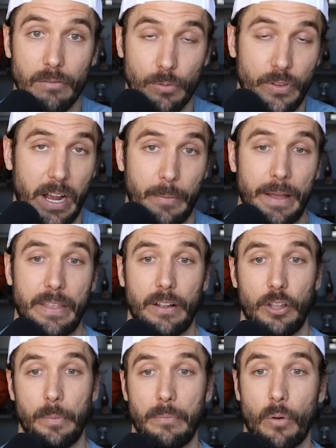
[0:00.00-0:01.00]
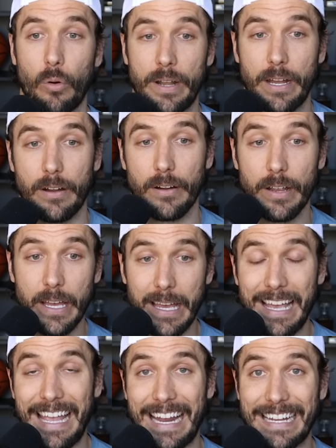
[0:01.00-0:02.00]
We'll talk about that a little bit more here
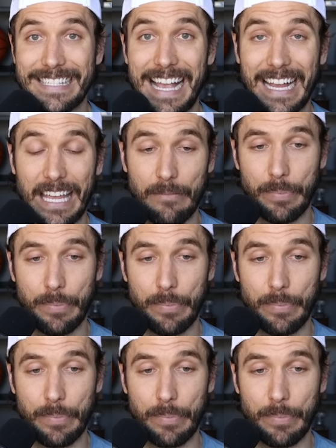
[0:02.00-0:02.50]
in a second.